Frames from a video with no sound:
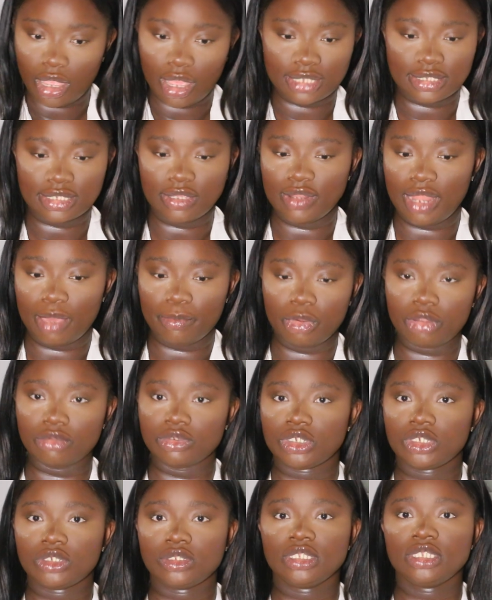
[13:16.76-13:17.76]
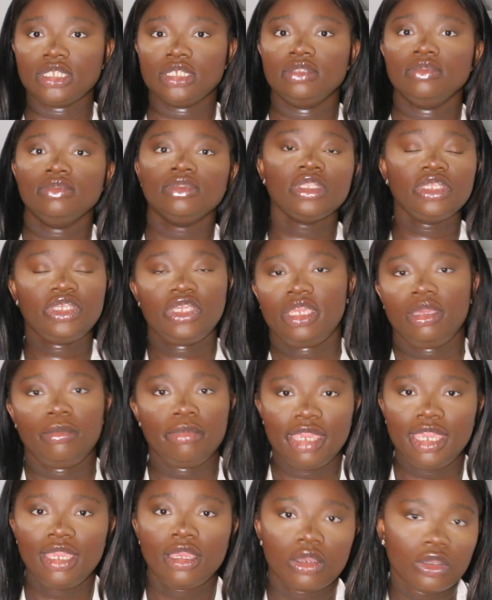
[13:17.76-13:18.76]
I sound like Boris Johnson. You can
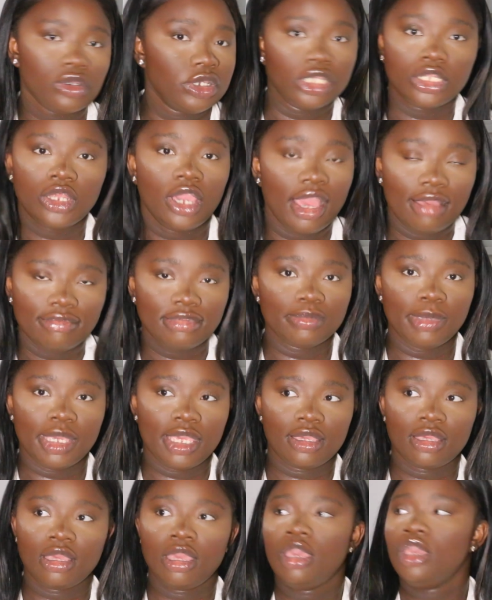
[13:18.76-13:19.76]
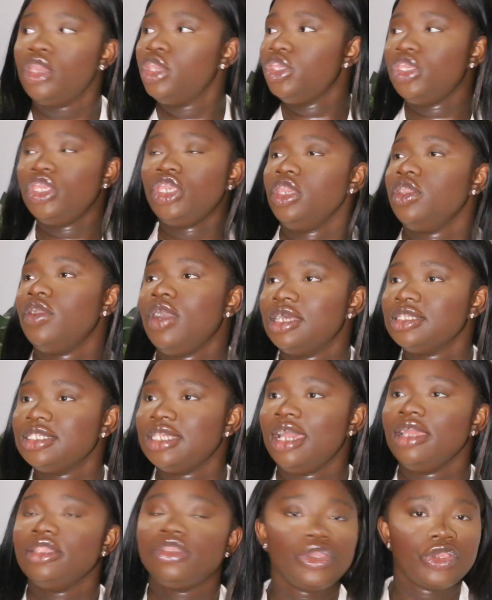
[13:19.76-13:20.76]
bake, or you don't have to bake. You can go
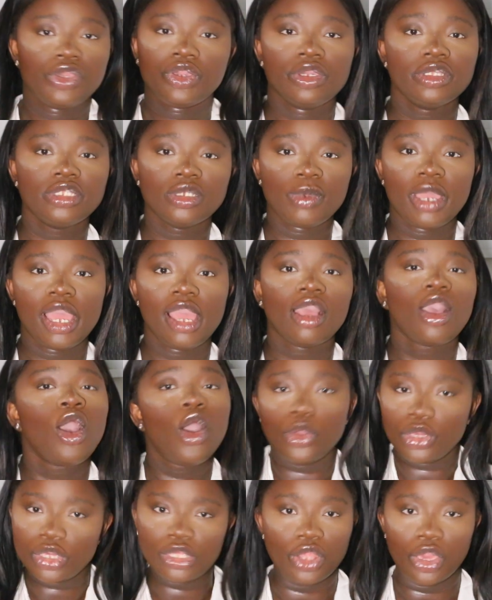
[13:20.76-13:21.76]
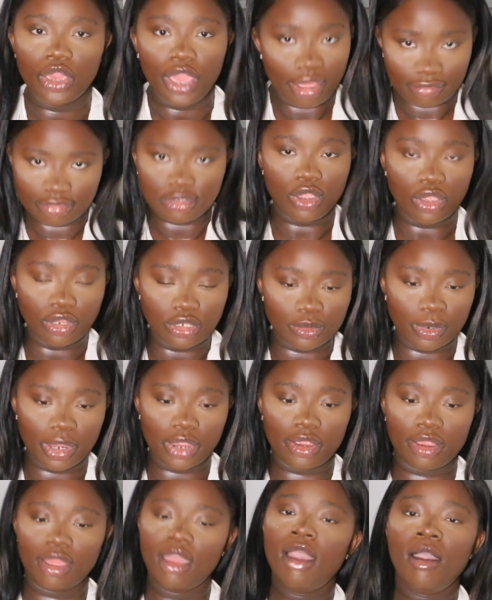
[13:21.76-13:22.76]
outside, you can go to work, or you don't have to go to
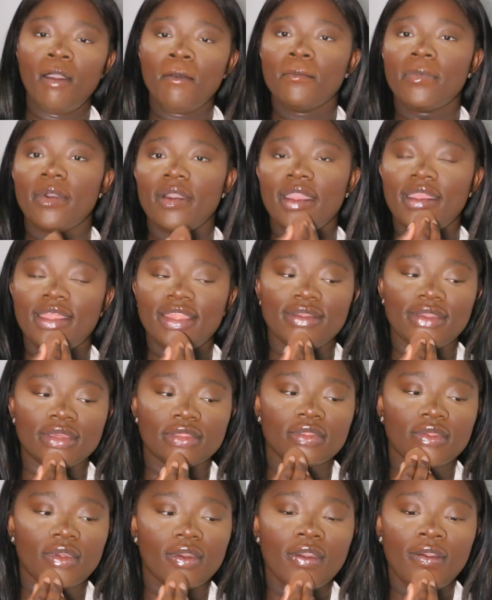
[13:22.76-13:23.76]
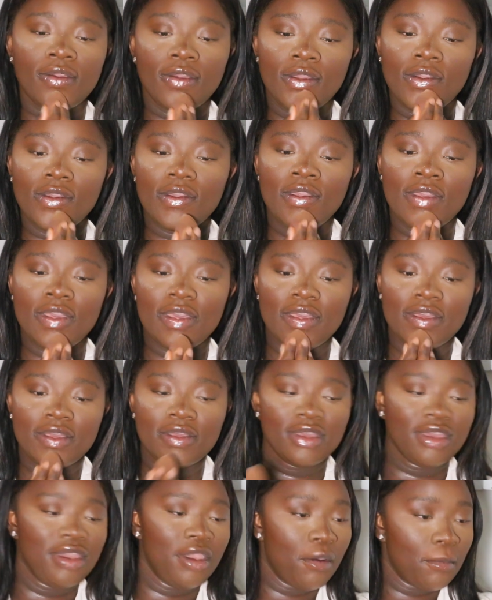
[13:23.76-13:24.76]
work. But anyways,
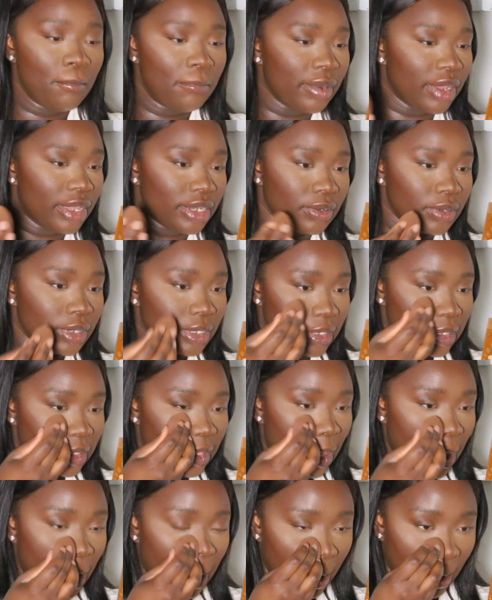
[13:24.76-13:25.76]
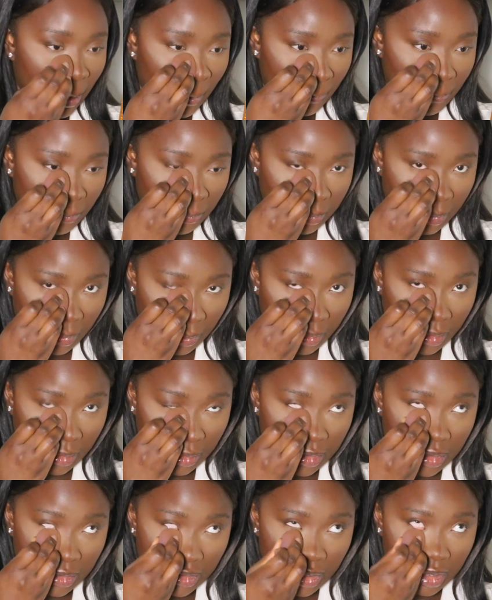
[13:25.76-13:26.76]
but anyways, um,
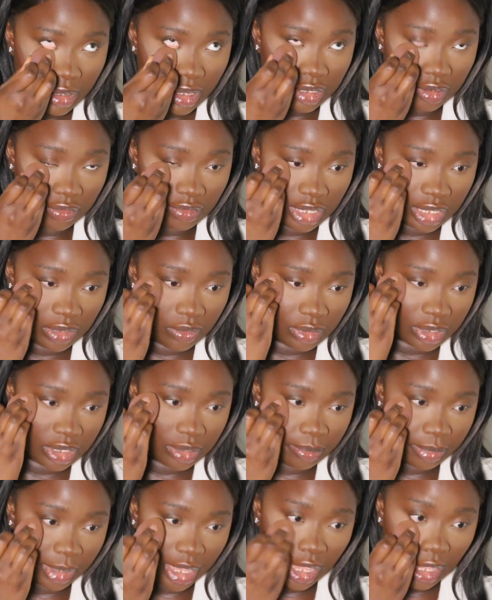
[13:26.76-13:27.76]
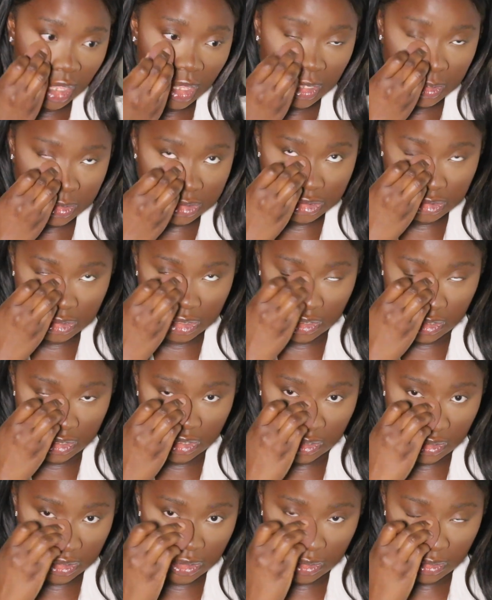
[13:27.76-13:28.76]
I don't really want to bake,
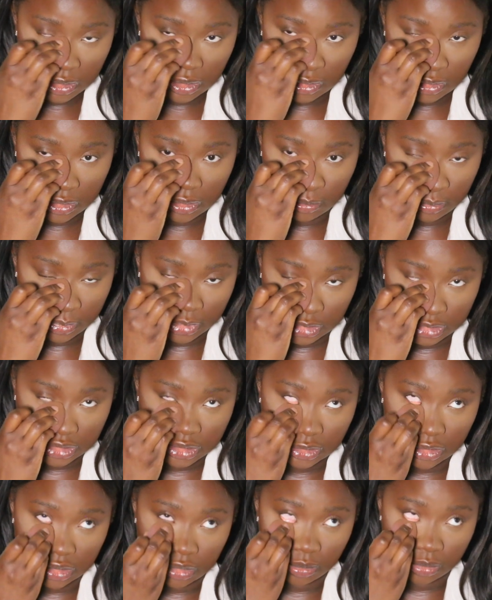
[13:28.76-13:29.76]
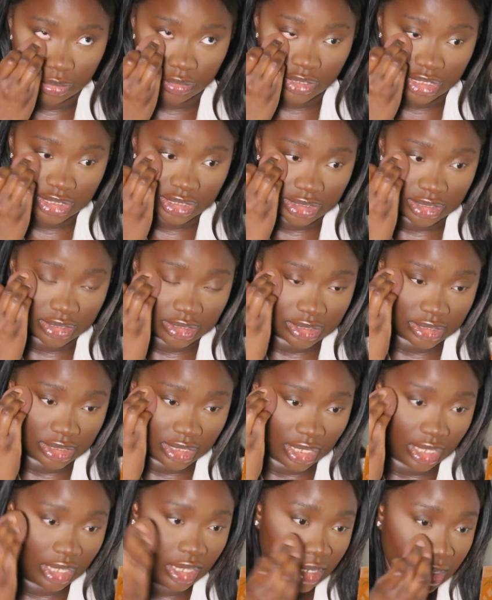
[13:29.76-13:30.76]
so we're just going to press this
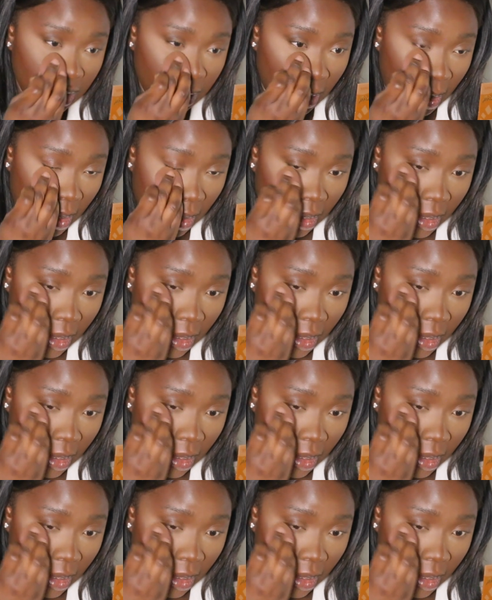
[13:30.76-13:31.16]
in.